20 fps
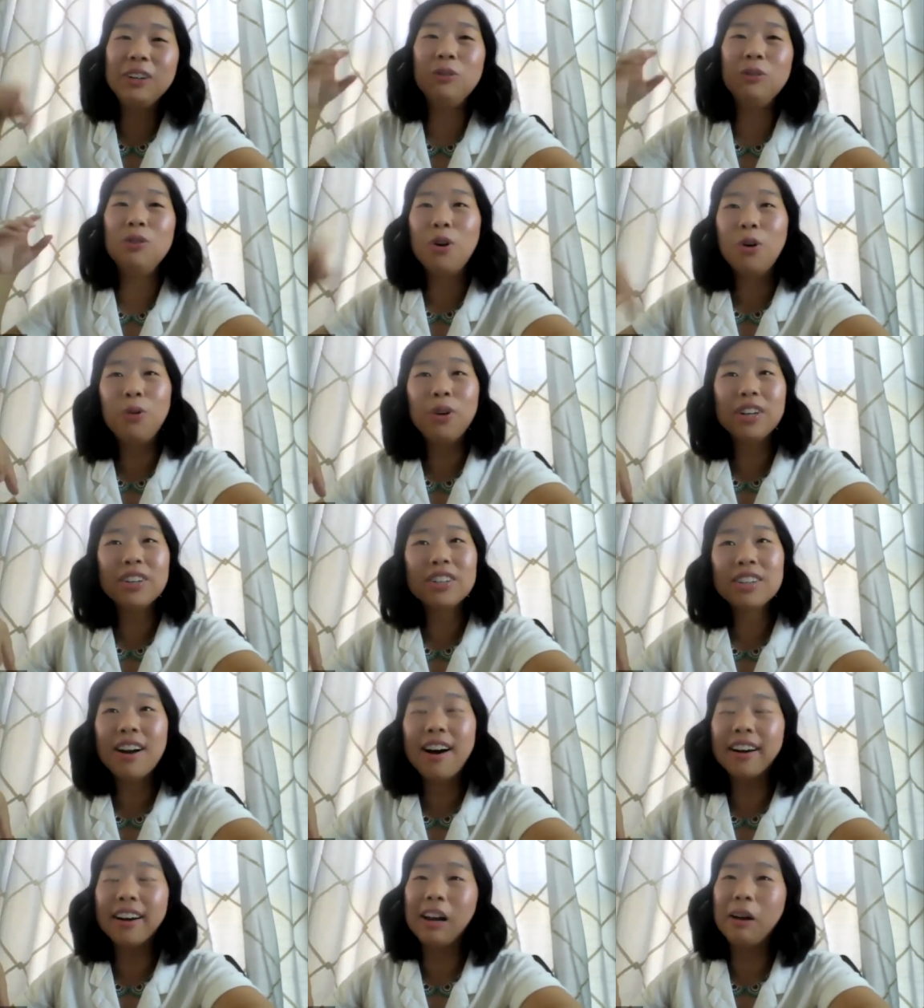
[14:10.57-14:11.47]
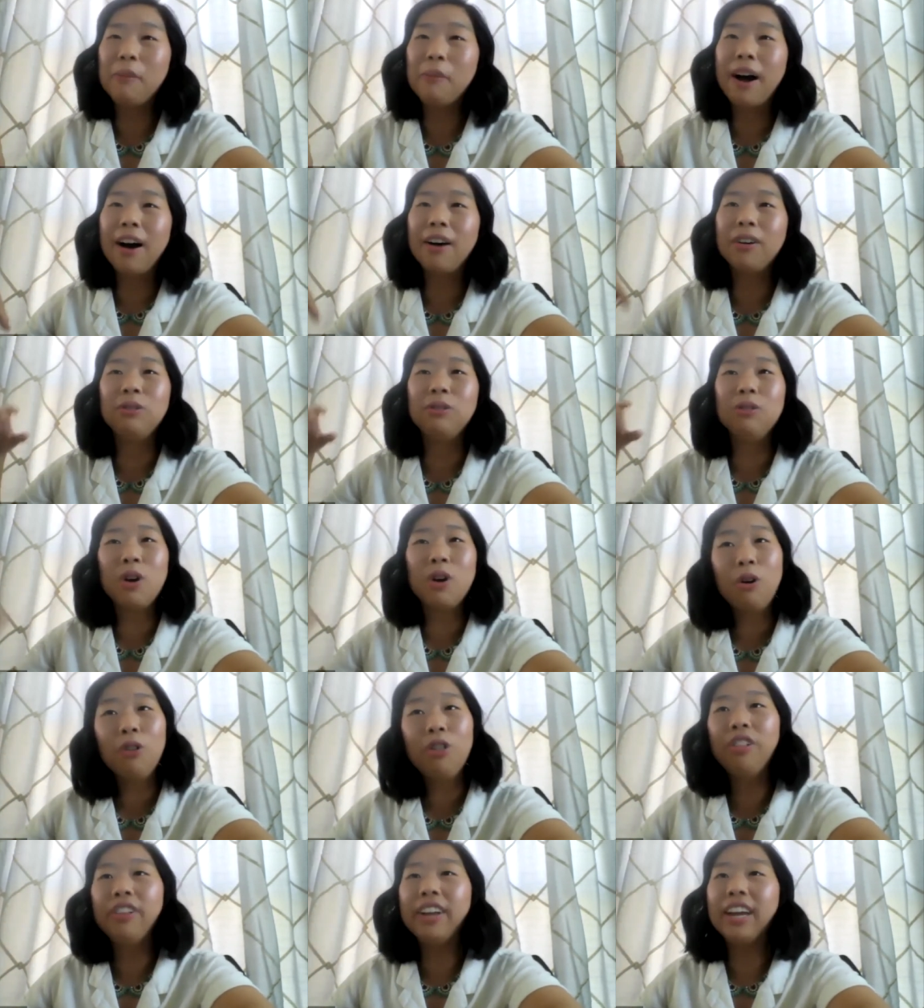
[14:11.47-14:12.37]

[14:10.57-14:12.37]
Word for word: who know what you're talking about, who know the